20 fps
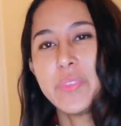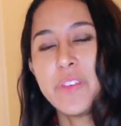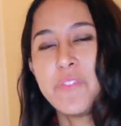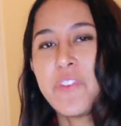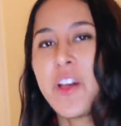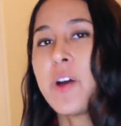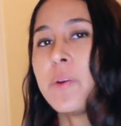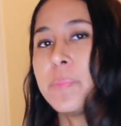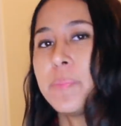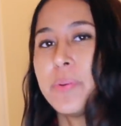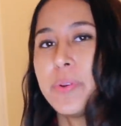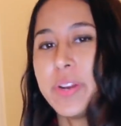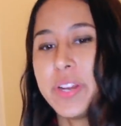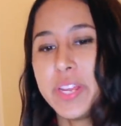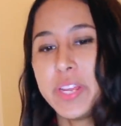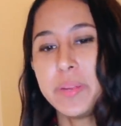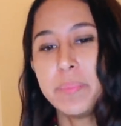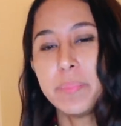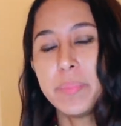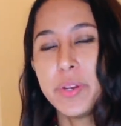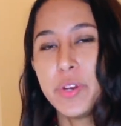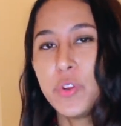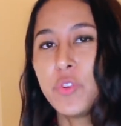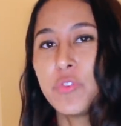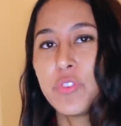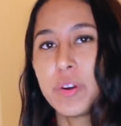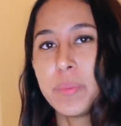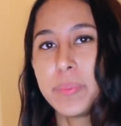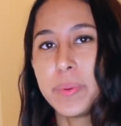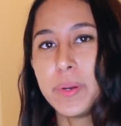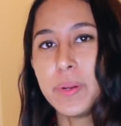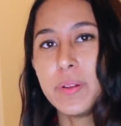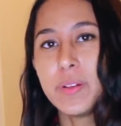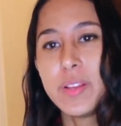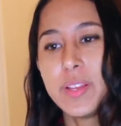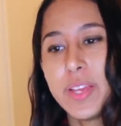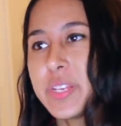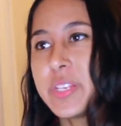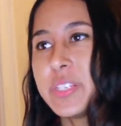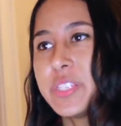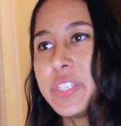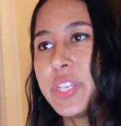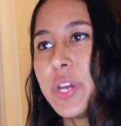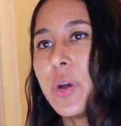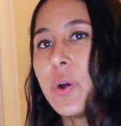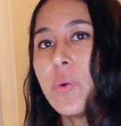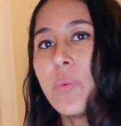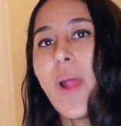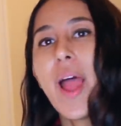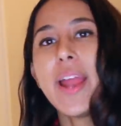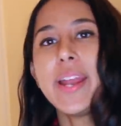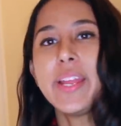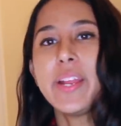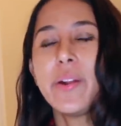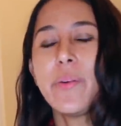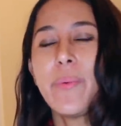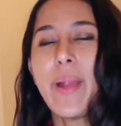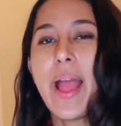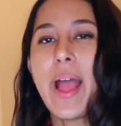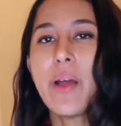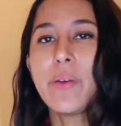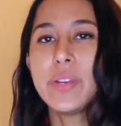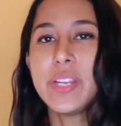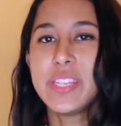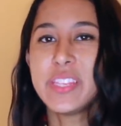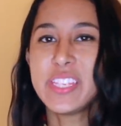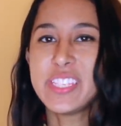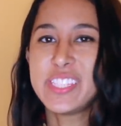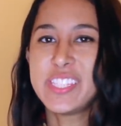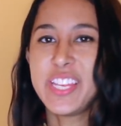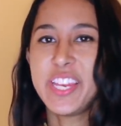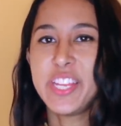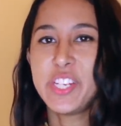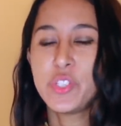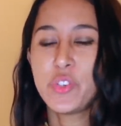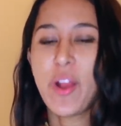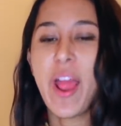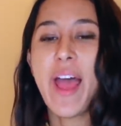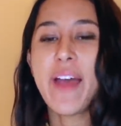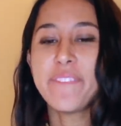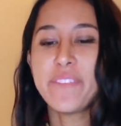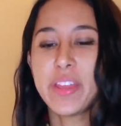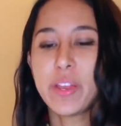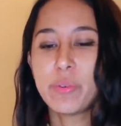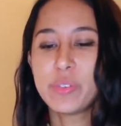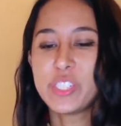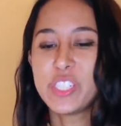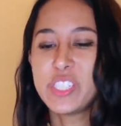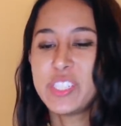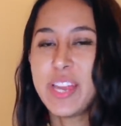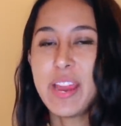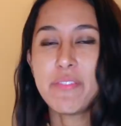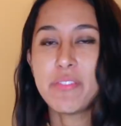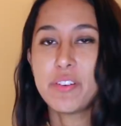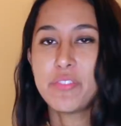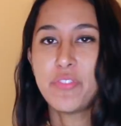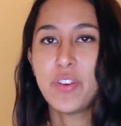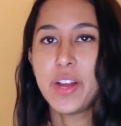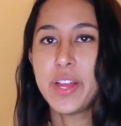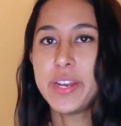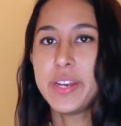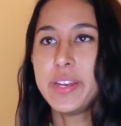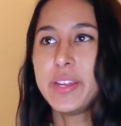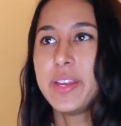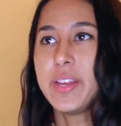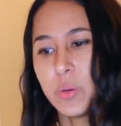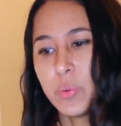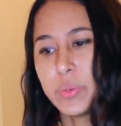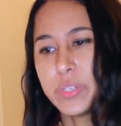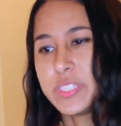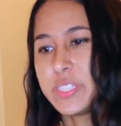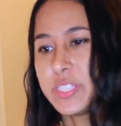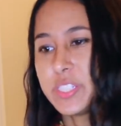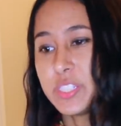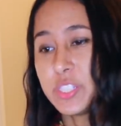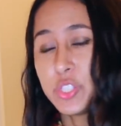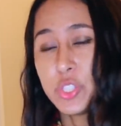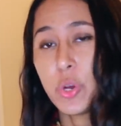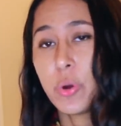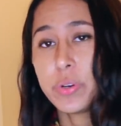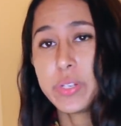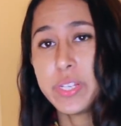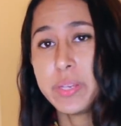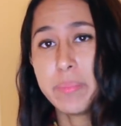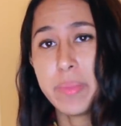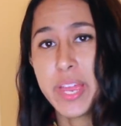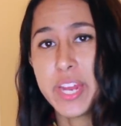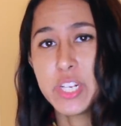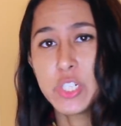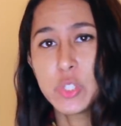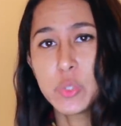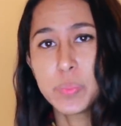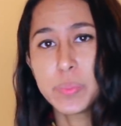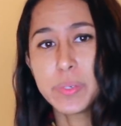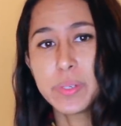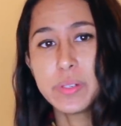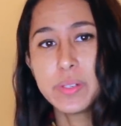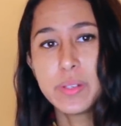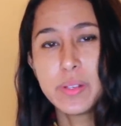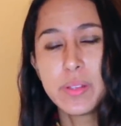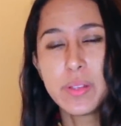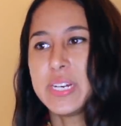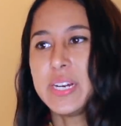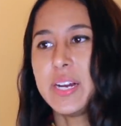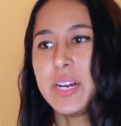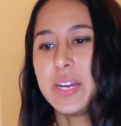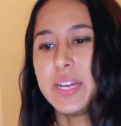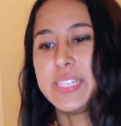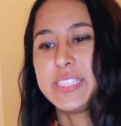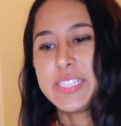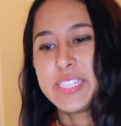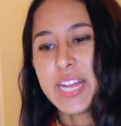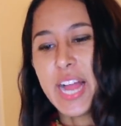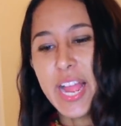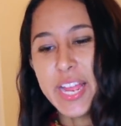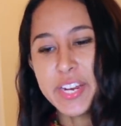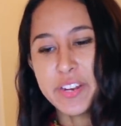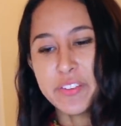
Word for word: it felt pretty maneuverable so riding around in the city traffic which is never fun was totally manageable uh, it's kind